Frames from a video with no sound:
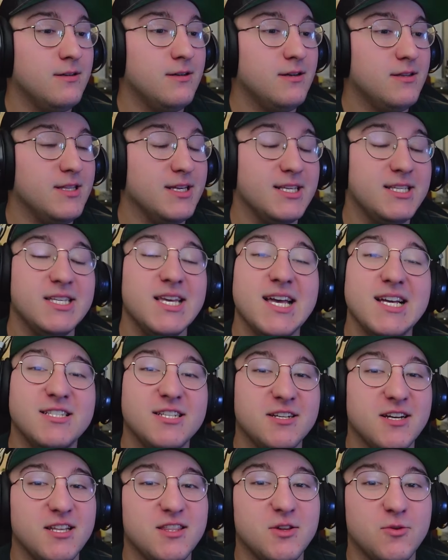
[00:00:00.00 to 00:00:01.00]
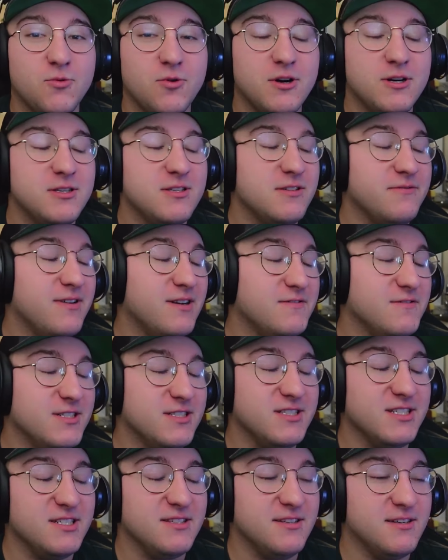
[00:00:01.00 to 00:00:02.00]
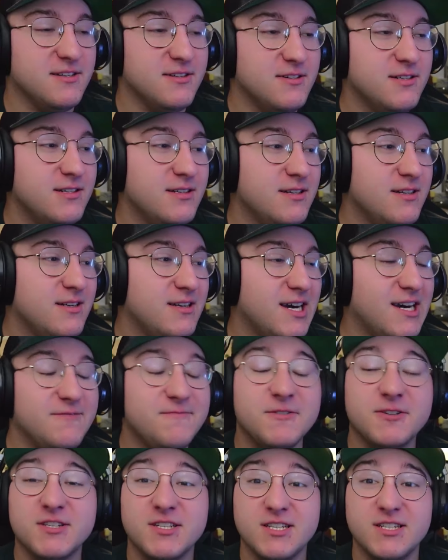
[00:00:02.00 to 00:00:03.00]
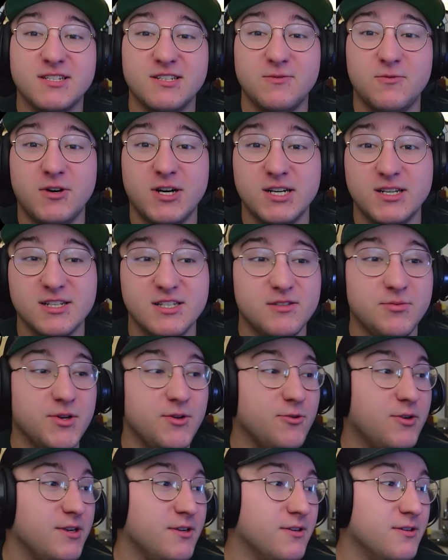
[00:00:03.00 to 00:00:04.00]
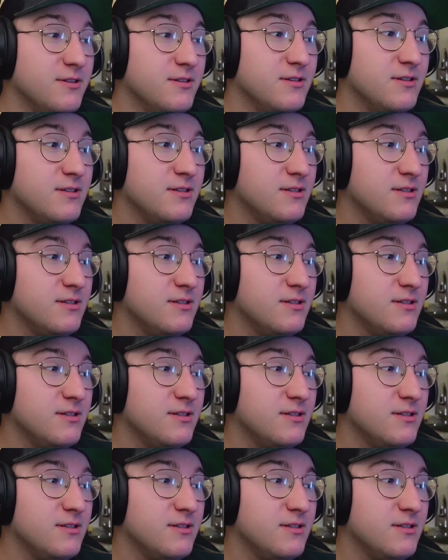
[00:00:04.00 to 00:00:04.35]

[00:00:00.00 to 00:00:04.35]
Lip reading: I think Sansa got the worst of everything, though, after season one, let's be real.